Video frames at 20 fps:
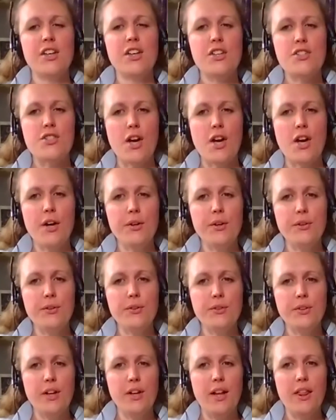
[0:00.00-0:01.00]
So
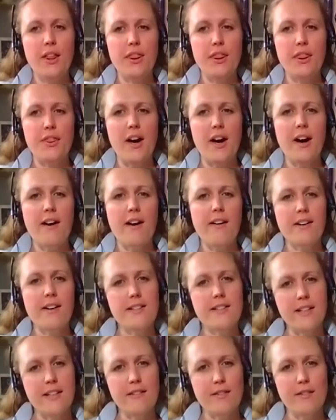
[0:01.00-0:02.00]
that
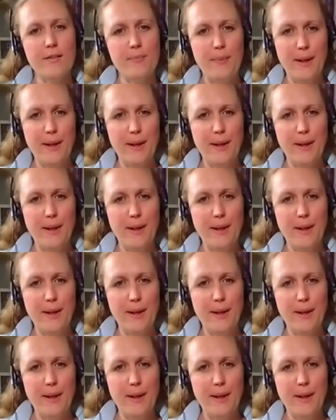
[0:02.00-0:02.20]
idea of